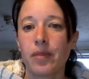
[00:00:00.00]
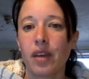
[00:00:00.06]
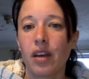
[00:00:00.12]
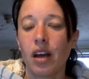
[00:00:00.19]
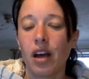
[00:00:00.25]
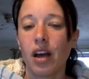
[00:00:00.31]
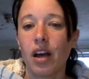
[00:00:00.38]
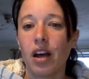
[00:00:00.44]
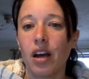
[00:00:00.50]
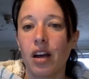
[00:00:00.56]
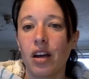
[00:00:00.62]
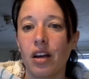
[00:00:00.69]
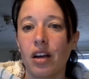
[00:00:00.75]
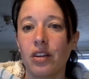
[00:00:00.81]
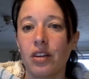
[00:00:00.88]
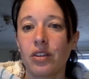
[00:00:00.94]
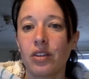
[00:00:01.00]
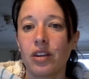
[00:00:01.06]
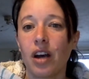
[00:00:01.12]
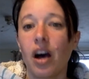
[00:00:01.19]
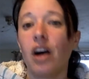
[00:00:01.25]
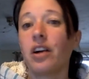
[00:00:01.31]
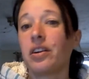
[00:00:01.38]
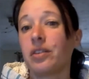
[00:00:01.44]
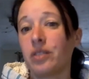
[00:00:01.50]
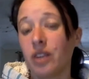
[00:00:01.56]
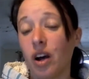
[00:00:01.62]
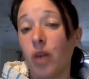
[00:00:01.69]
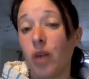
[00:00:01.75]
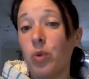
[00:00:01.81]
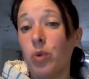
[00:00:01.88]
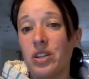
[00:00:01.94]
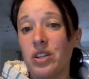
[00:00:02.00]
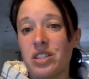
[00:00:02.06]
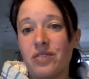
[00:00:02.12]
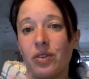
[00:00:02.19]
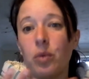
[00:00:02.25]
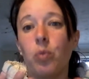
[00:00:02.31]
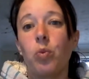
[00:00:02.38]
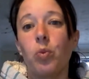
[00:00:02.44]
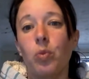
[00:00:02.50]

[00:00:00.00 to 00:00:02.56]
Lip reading: are words that